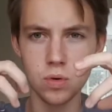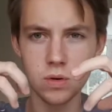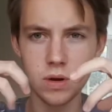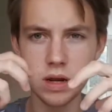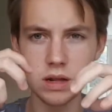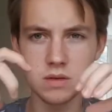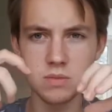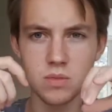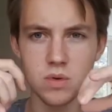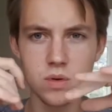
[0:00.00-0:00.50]

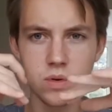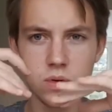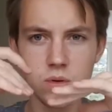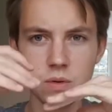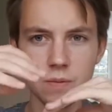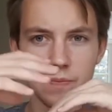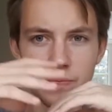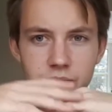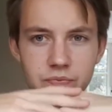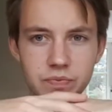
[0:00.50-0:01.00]
It's more,
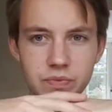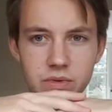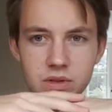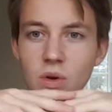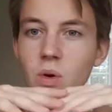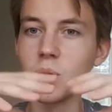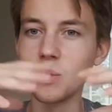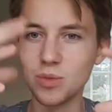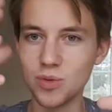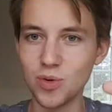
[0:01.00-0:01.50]

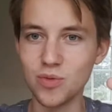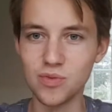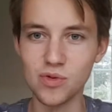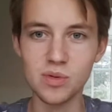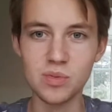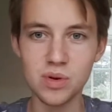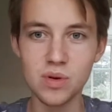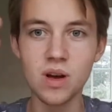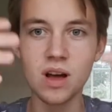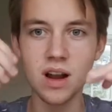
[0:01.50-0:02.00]
not raw
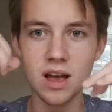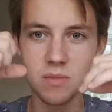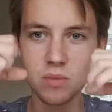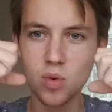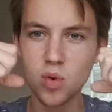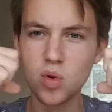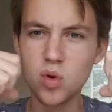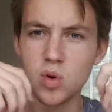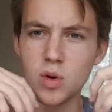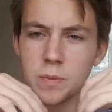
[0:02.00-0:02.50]
puer, like
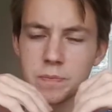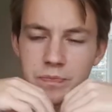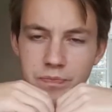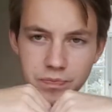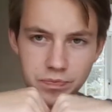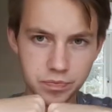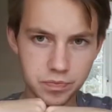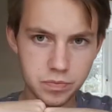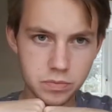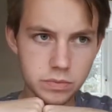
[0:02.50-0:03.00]
more,
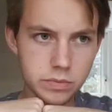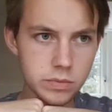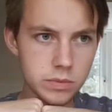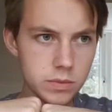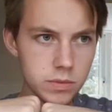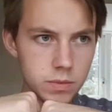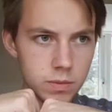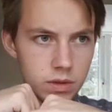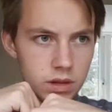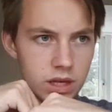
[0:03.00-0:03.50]

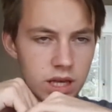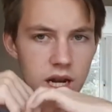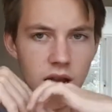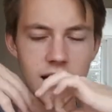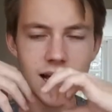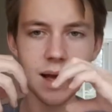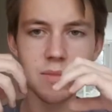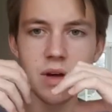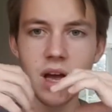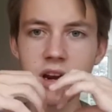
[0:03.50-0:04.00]

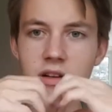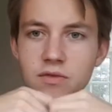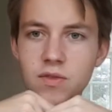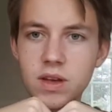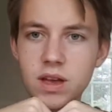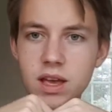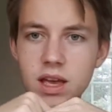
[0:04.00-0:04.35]
like I'm kind of,